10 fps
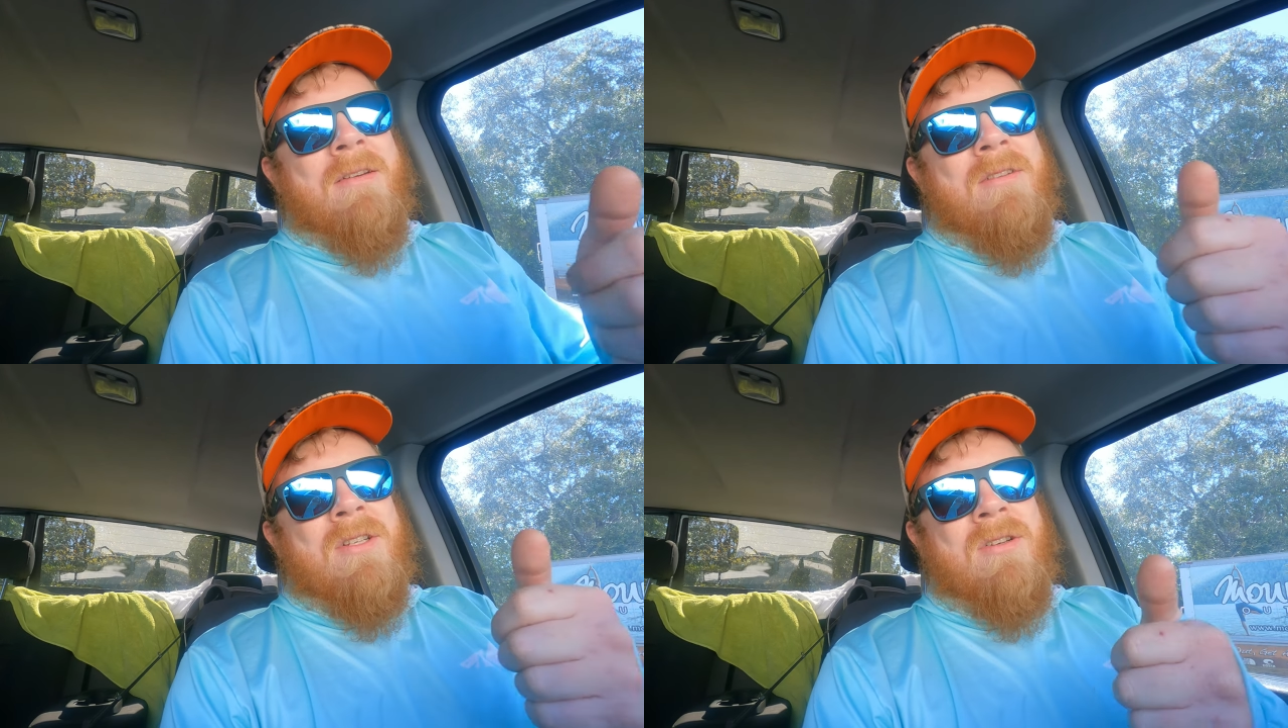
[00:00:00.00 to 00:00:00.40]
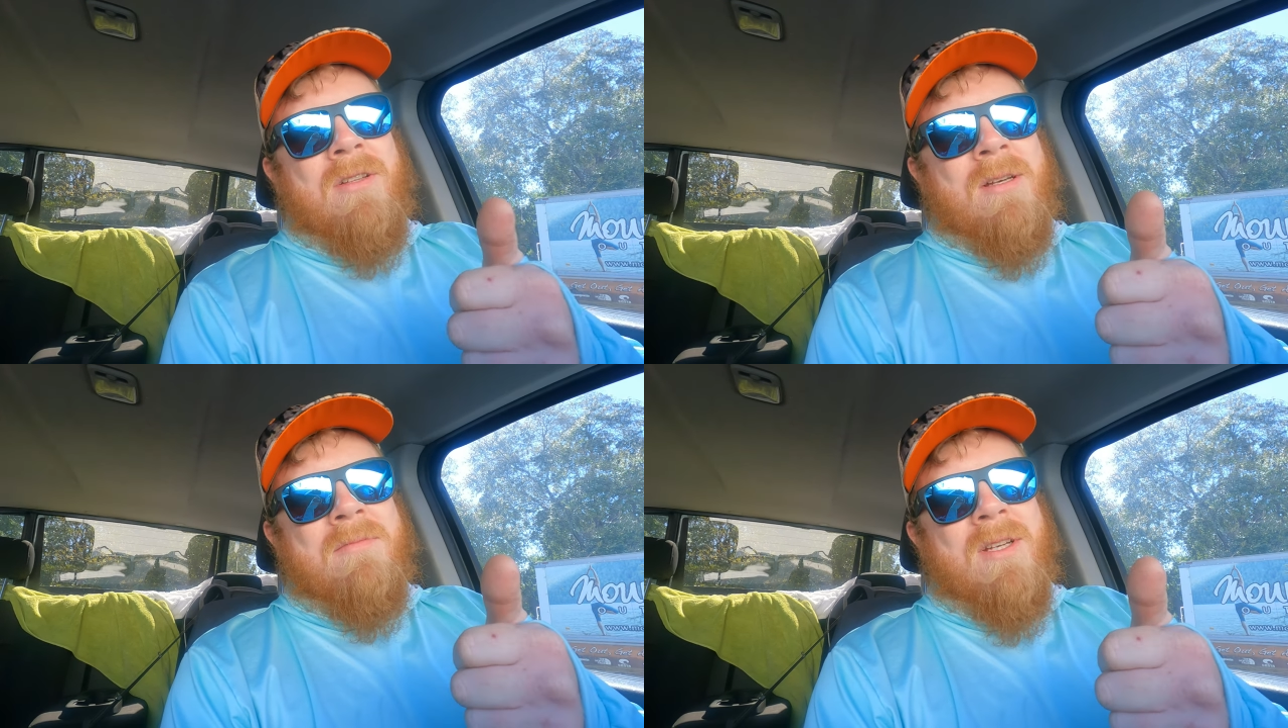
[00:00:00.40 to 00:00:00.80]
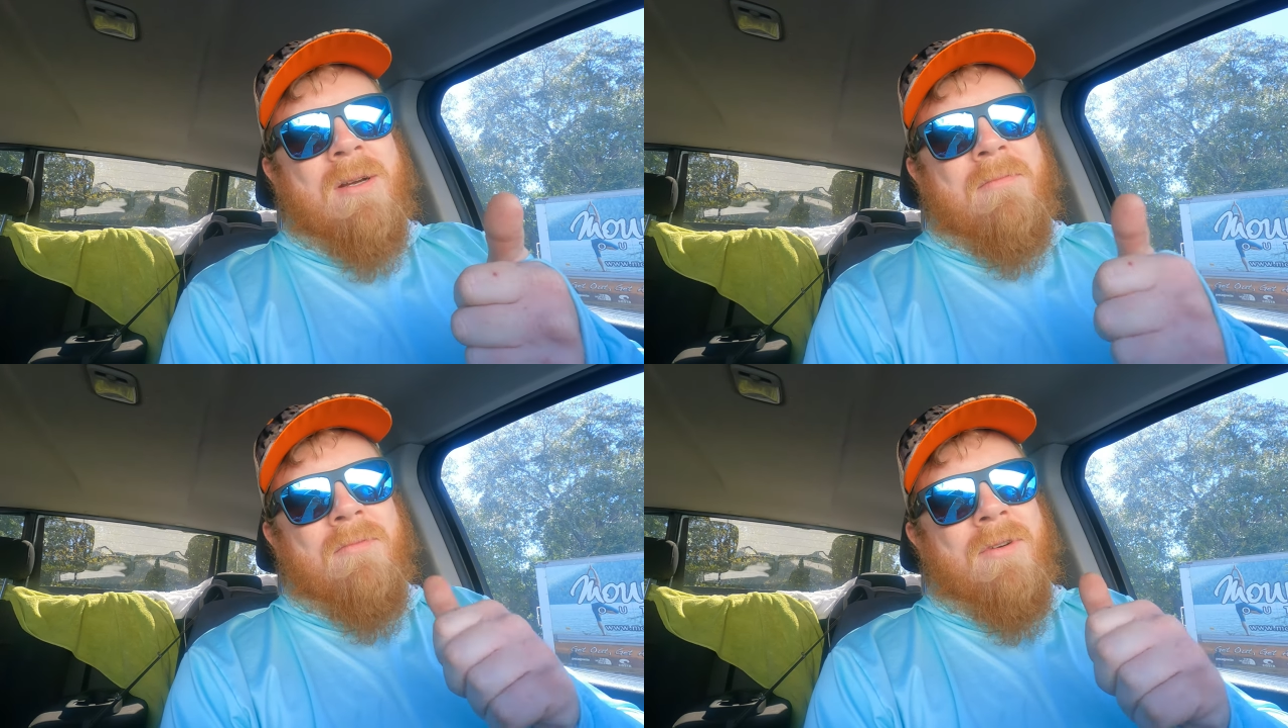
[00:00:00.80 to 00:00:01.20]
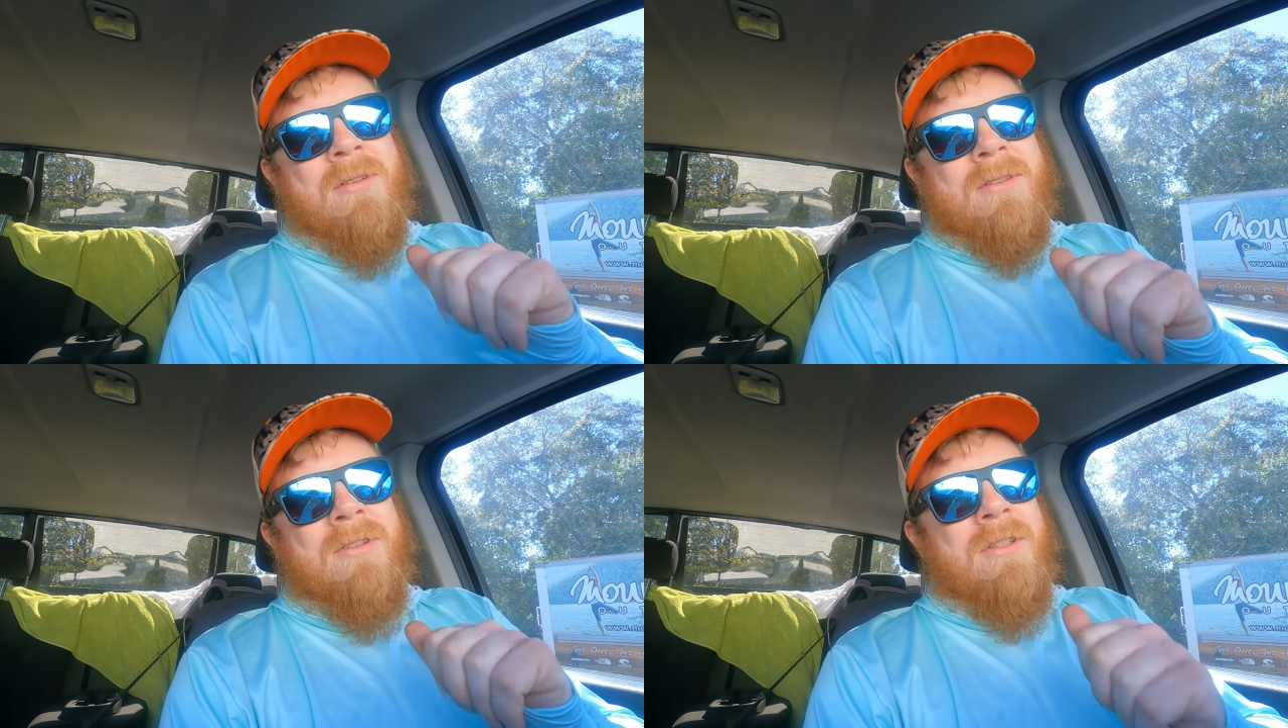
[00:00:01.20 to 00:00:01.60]
give it 2 thumbs up.
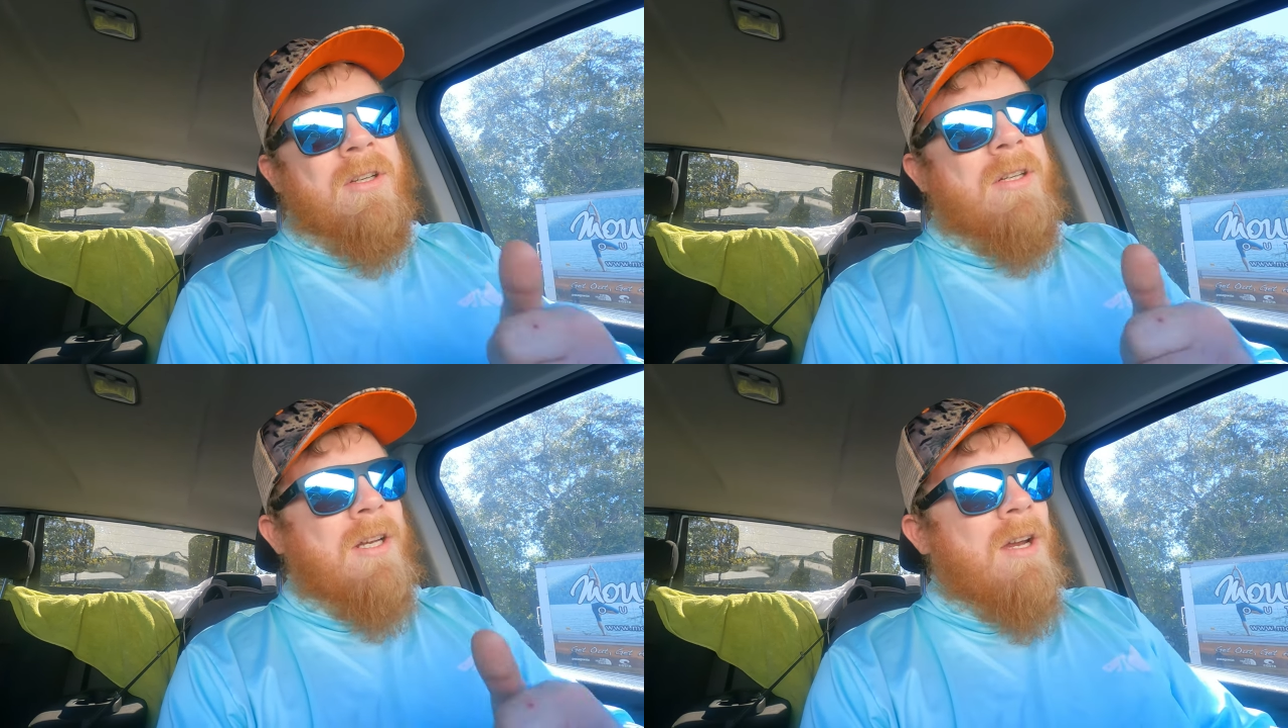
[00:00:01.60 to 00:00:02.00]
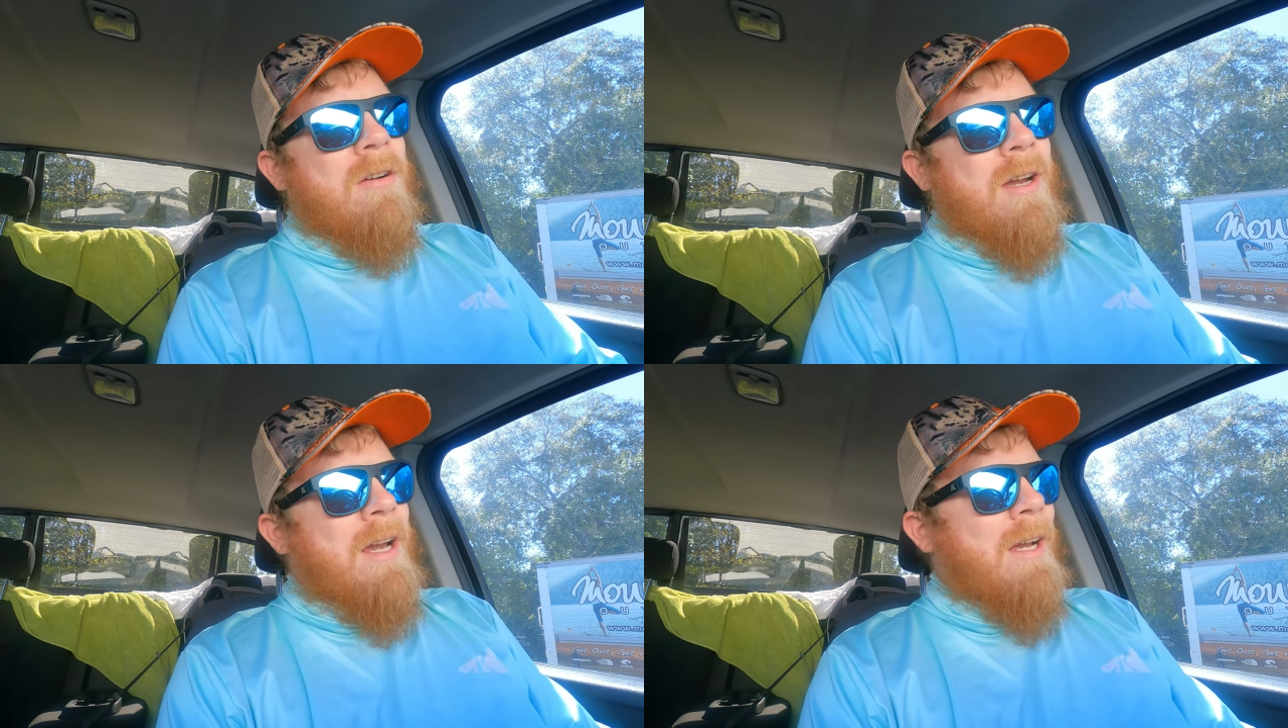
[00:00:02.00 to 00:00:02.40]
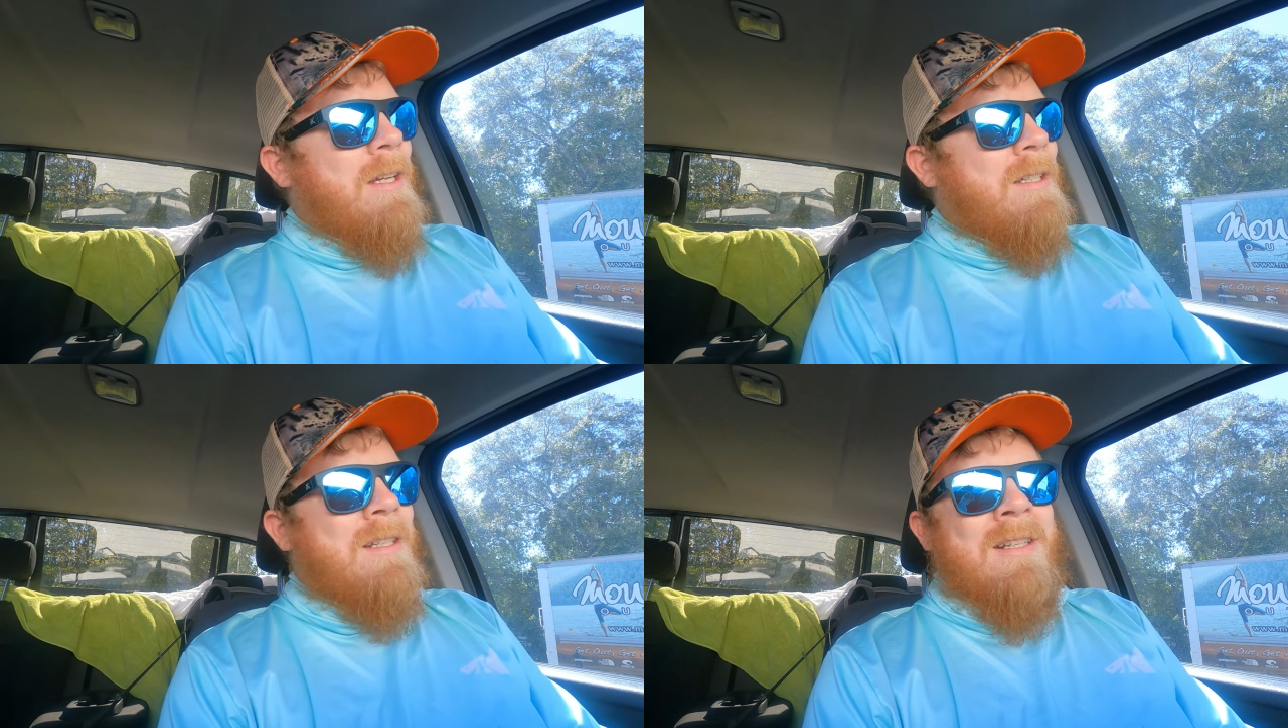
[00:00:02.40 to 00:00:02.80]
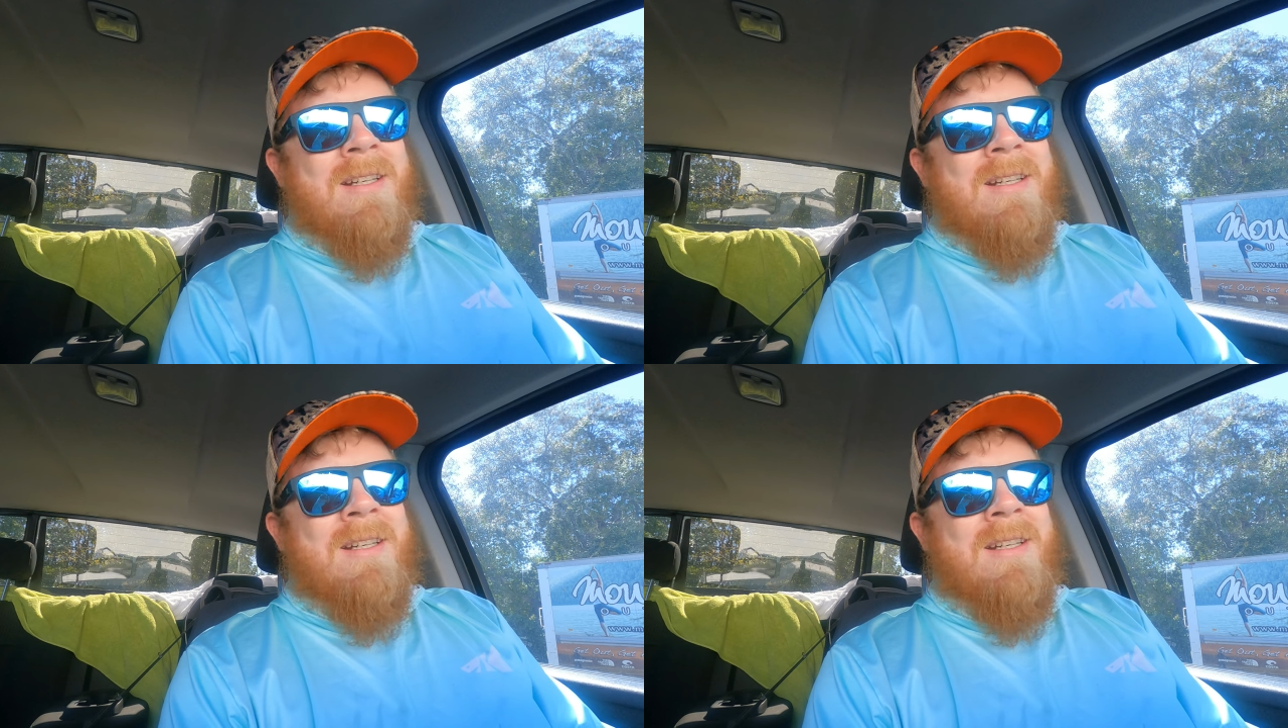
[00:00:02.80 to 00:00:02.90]
Reel's good to go, guys.